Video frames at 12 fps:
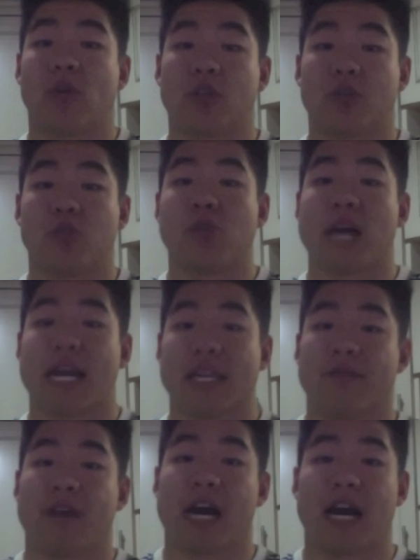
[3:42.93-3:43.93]
or
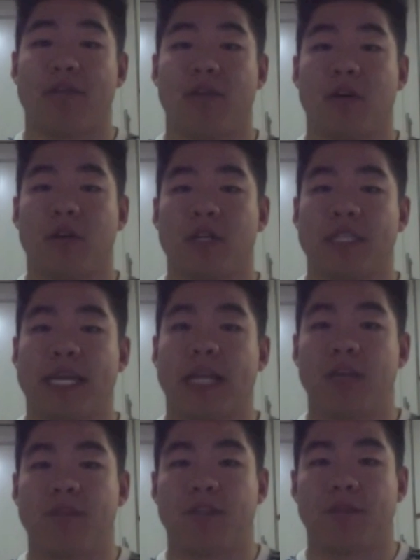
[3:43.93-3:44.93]
295
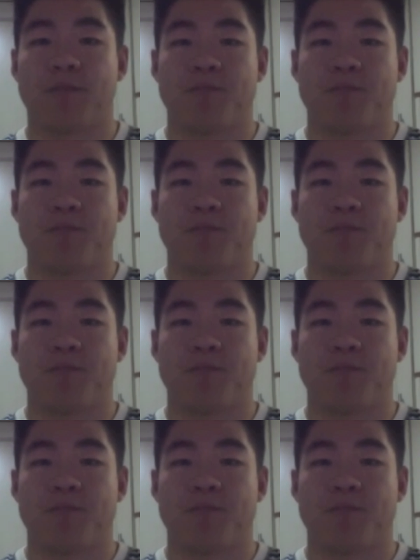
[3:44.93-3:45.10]
deadlift.